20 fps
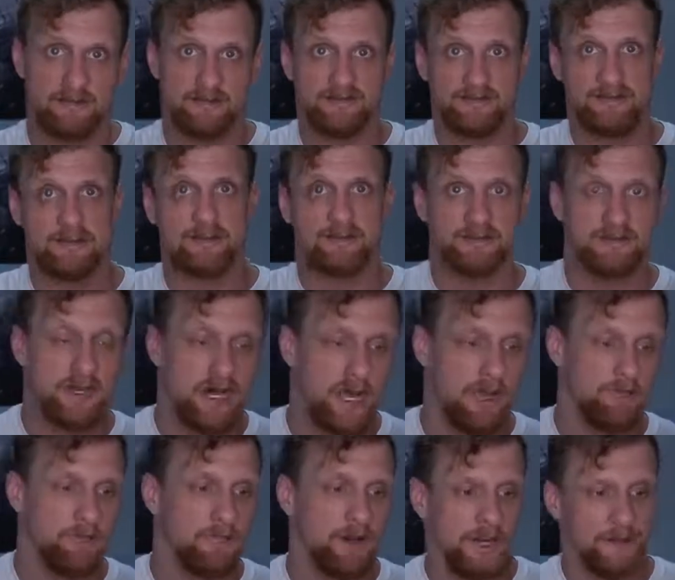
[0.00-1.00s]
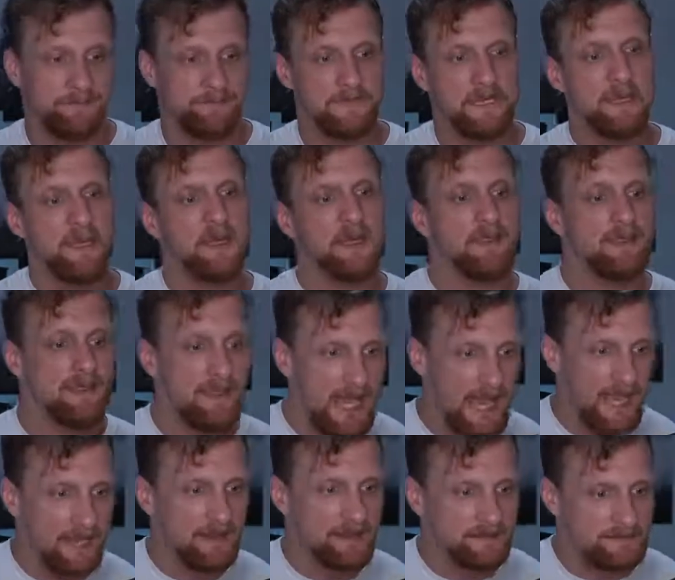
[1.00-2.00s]
single time. But
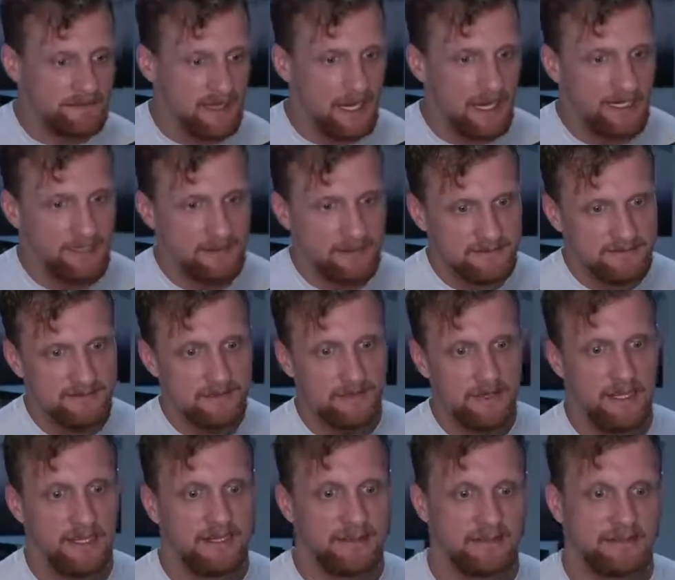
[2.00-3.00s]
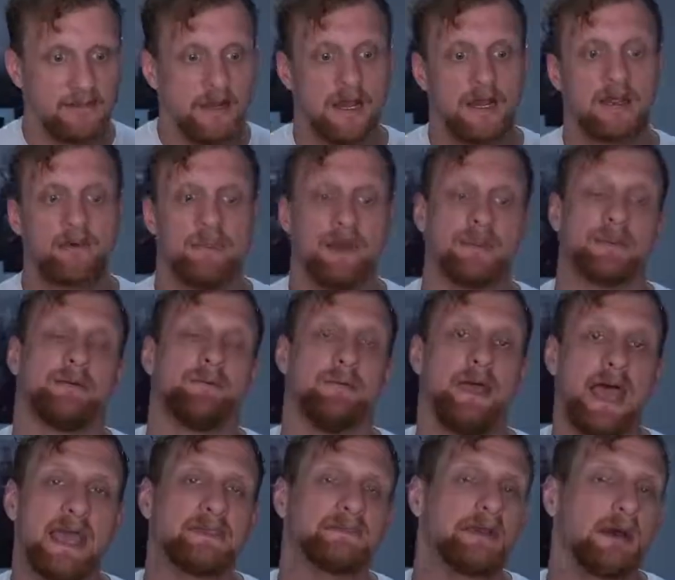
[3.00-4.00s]
that aside, let's go ahead and talk about the
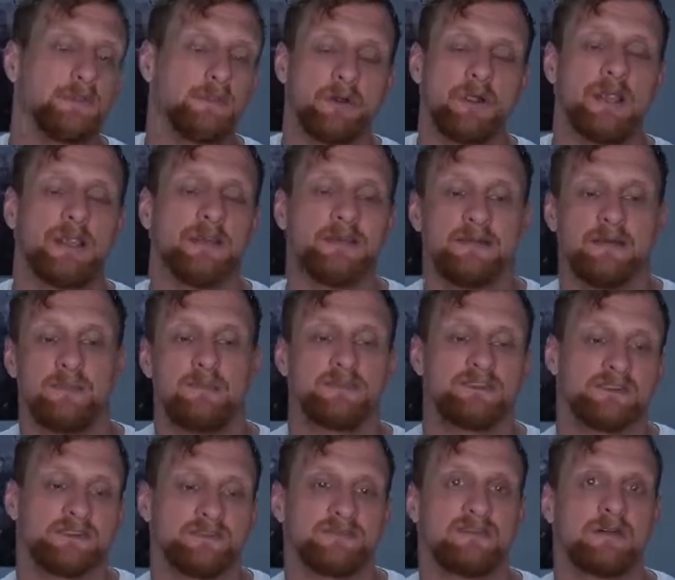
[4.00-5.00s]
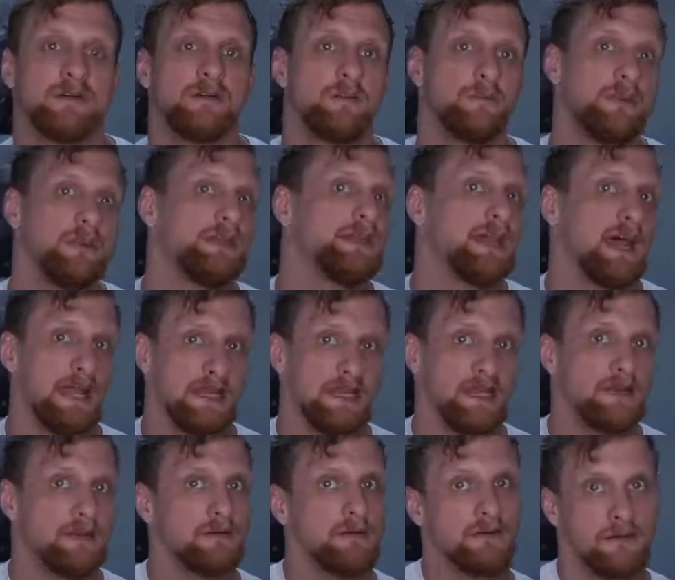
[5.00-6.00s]
max operating temperature is going to be
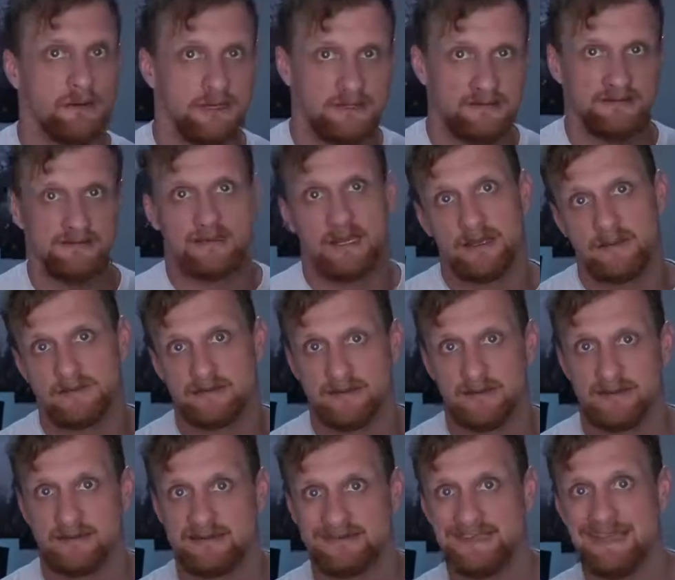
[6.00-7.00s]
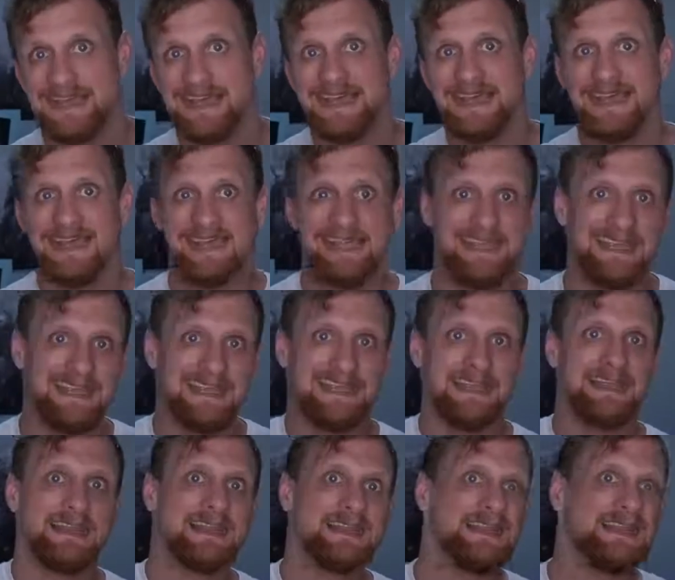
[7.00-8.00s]
90 degrees Celsius.
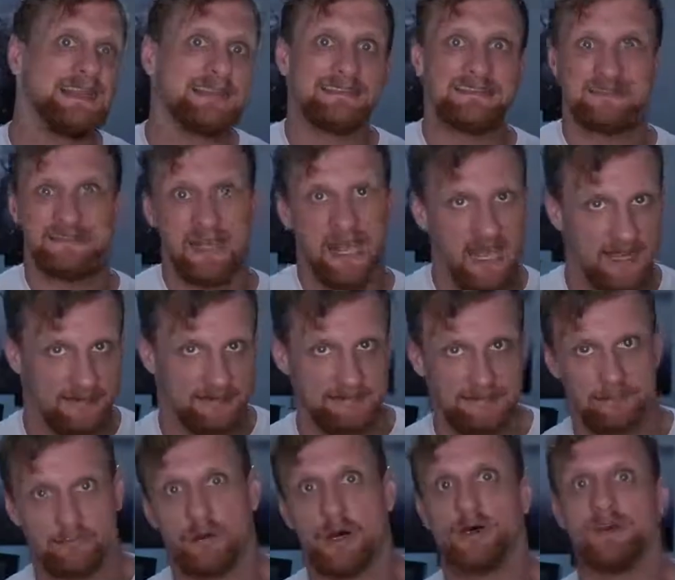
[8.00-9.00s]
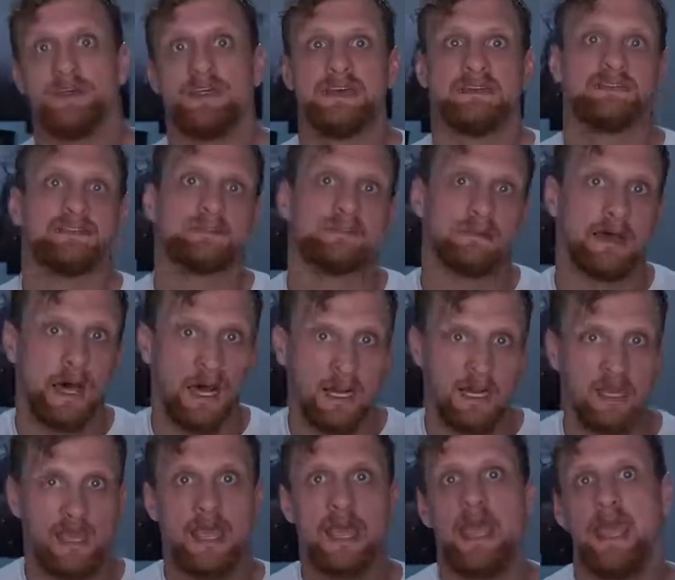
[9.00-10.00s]
In these tests, both at
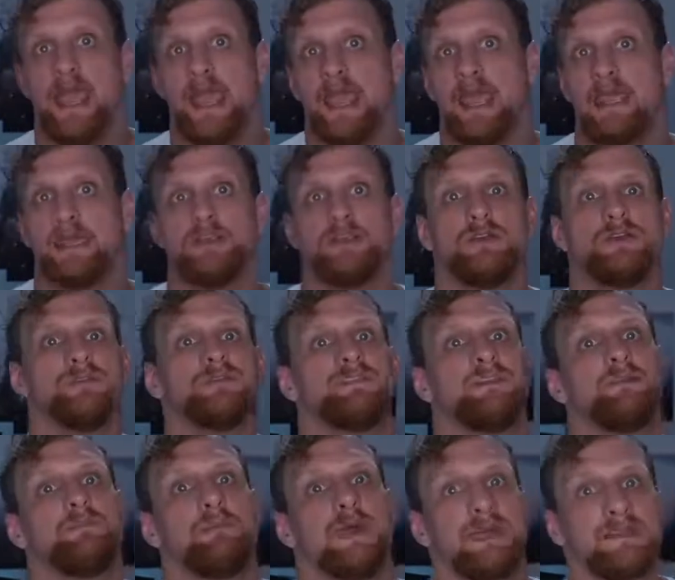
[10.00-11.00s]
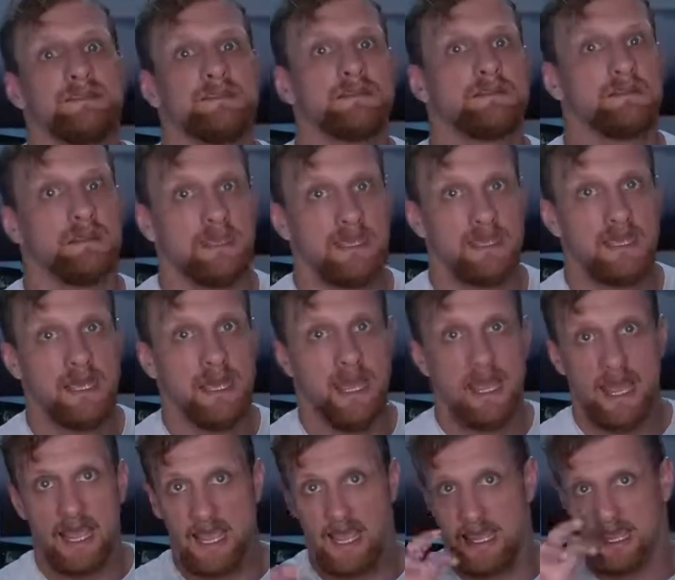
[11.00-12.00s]
stock and using basically
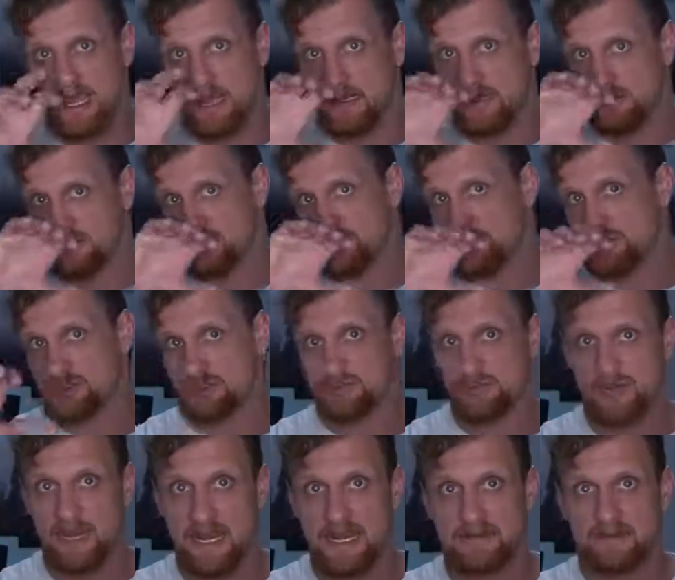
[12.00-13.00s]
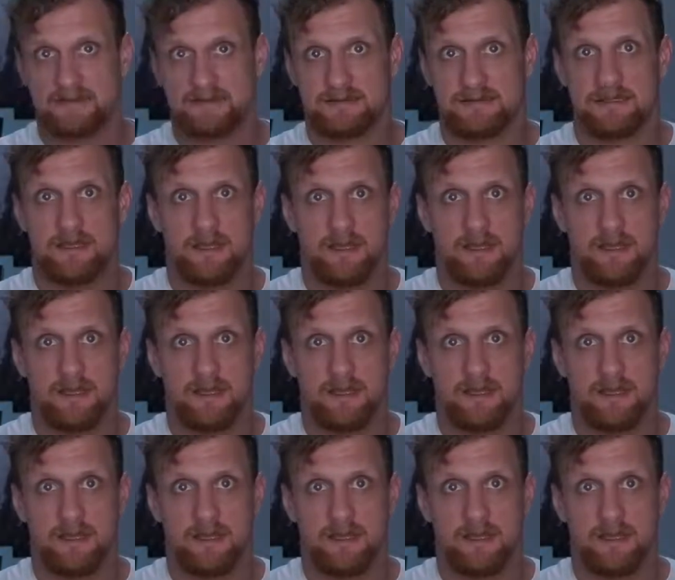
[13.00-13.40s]
a straight